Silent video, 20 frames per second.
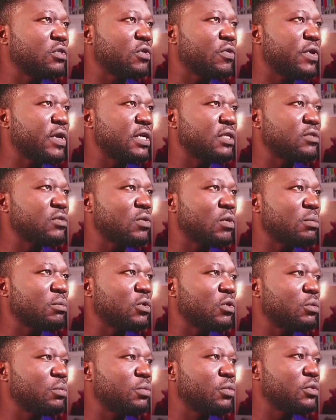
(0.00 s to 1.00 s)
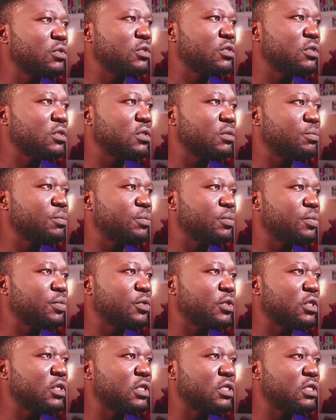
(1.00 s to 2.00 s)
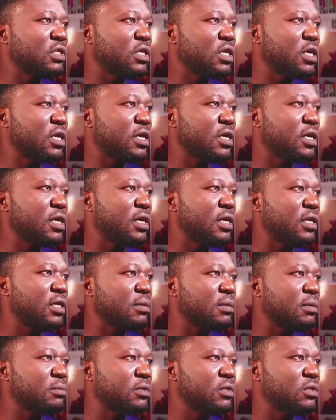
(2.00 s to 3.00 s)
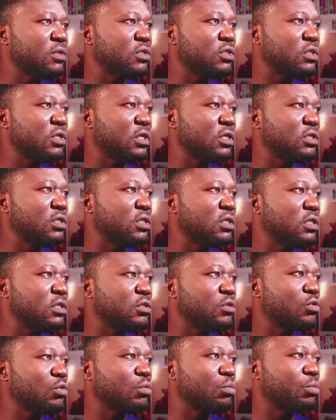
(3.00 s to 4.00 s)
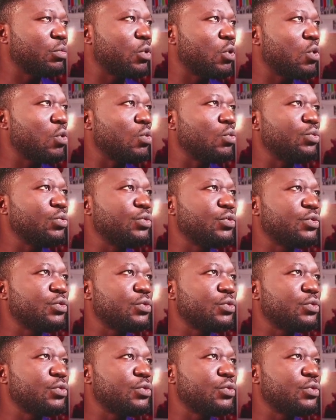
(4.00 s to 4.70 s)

All right, so I'm going to put this here, and I'm going to change this to bold.